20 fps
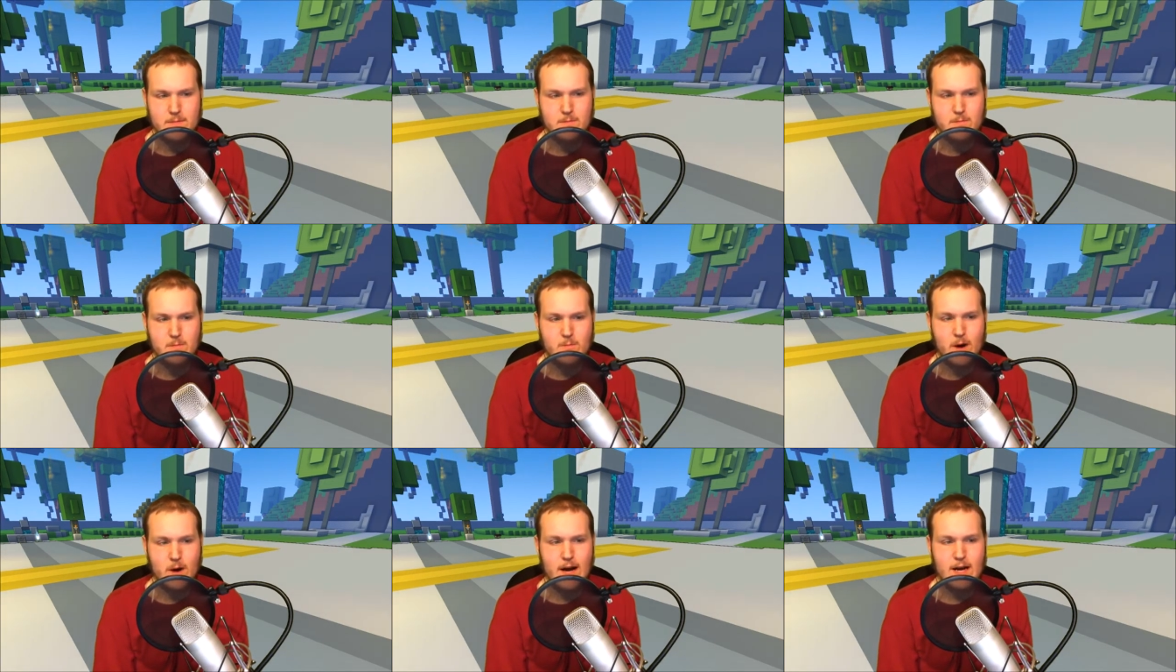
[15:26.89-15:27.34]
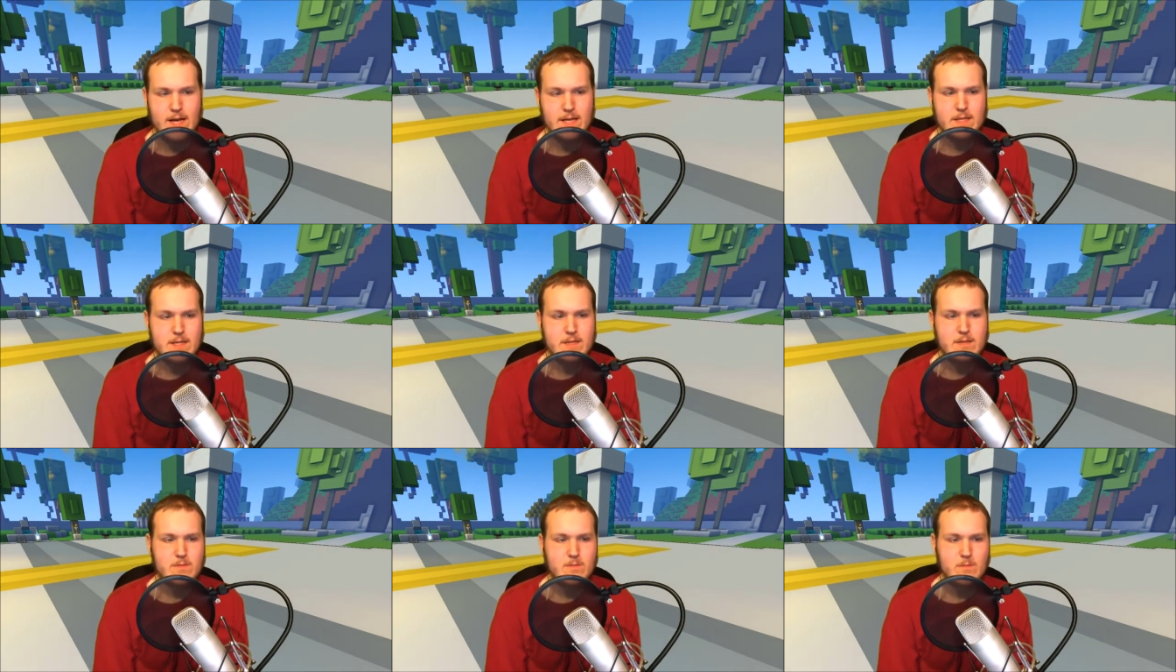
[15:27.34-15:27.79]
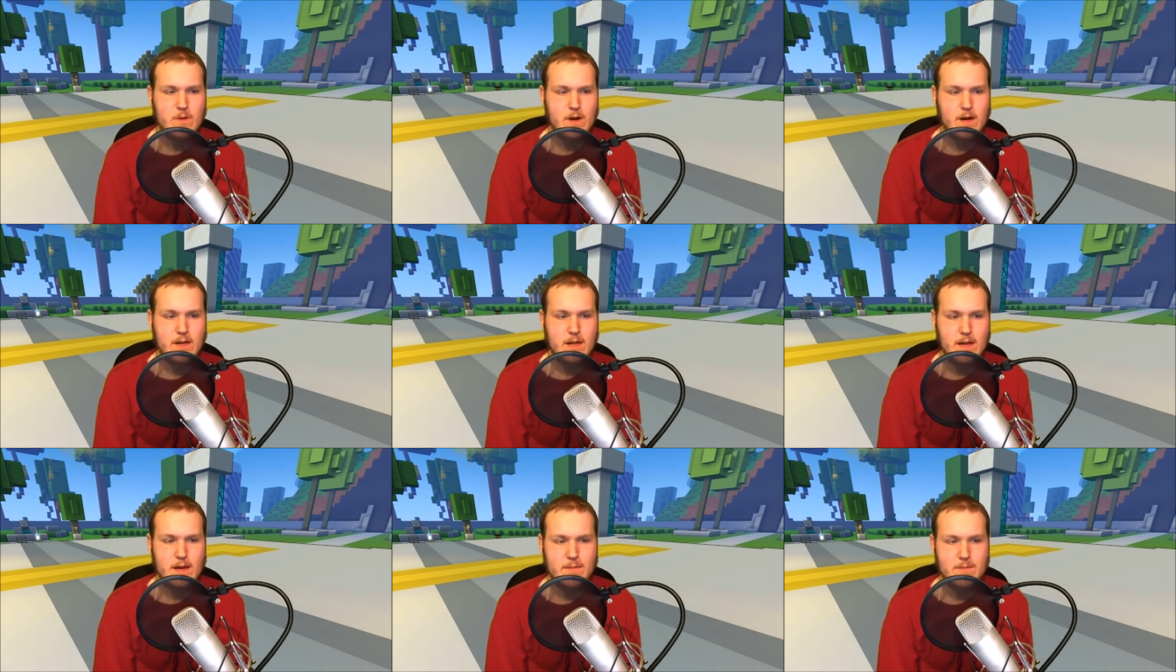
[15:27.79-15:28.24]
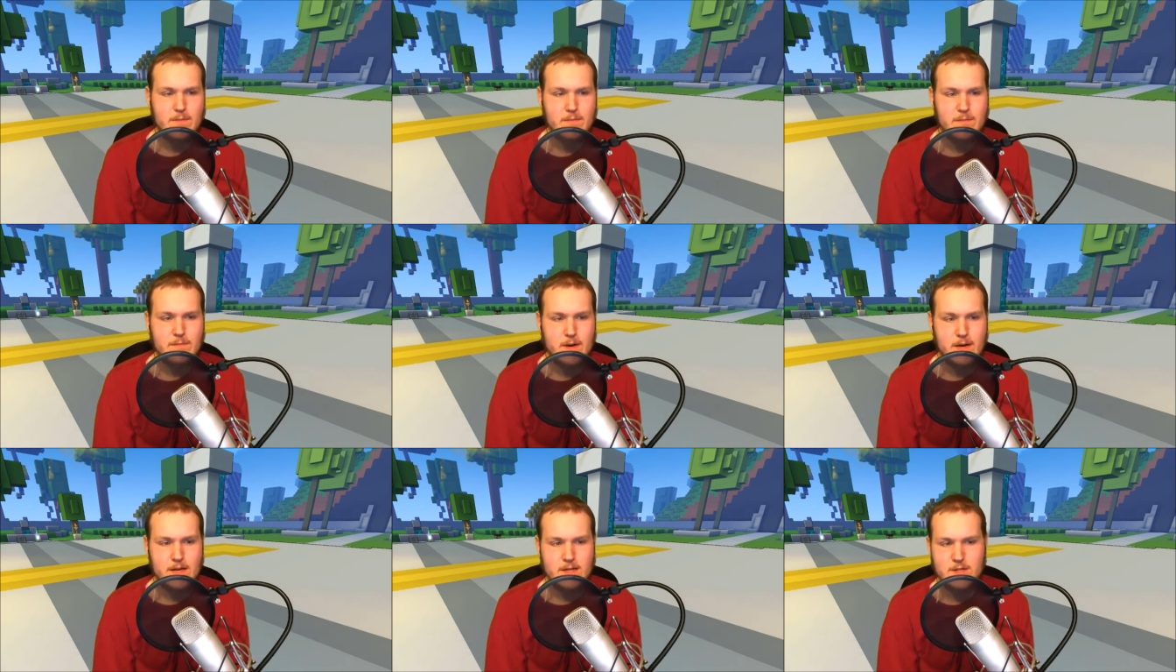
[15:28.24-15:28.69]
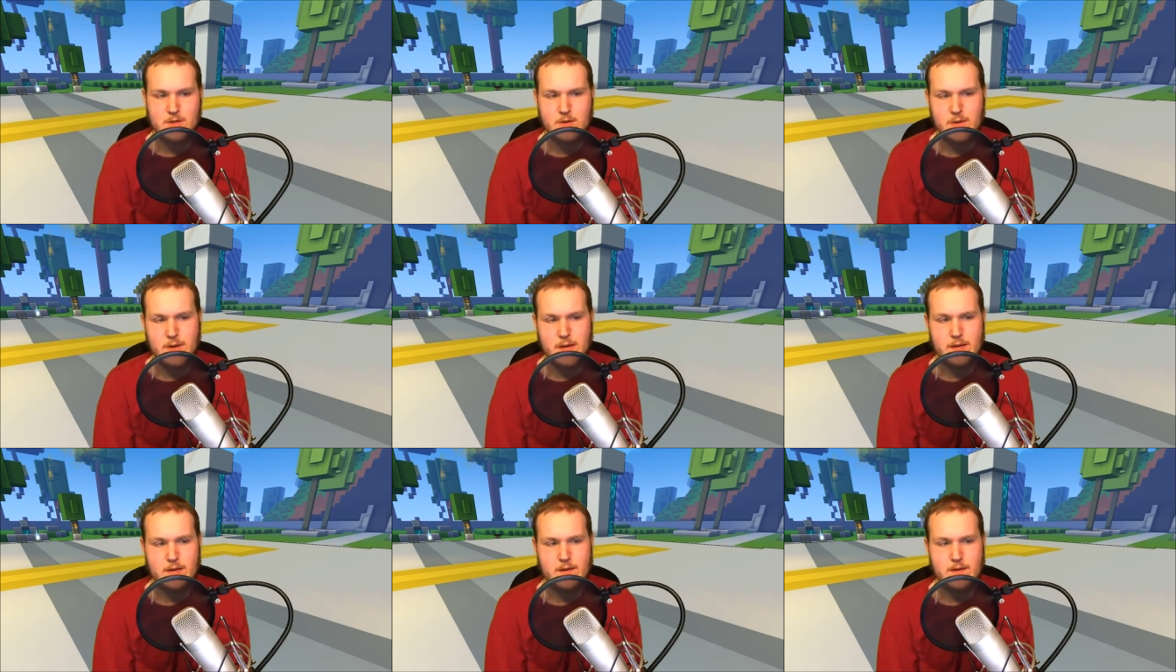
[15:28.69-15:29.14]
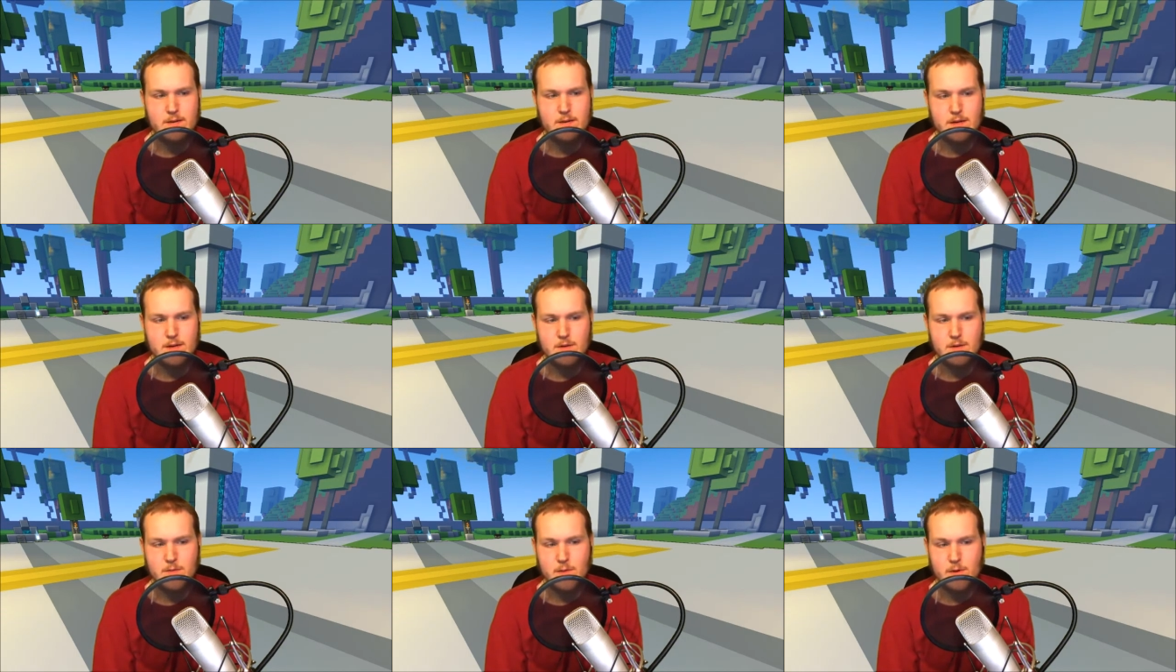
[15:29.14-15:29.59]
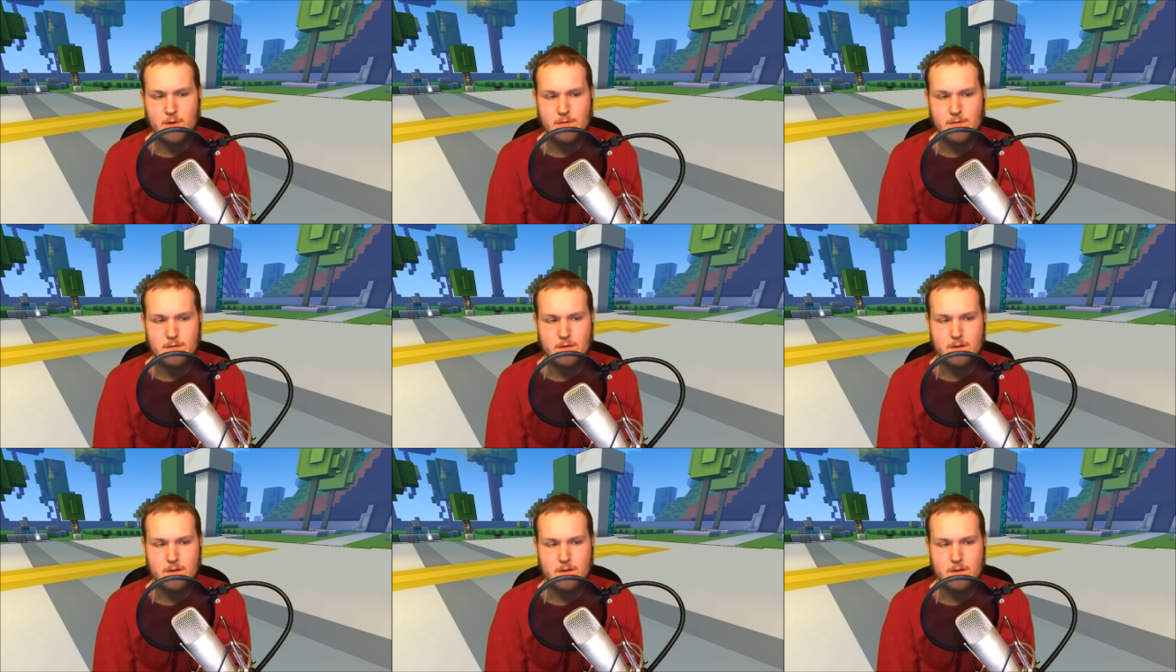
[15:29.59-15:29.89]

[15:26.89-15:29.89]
rise while I'm on screen. Trove,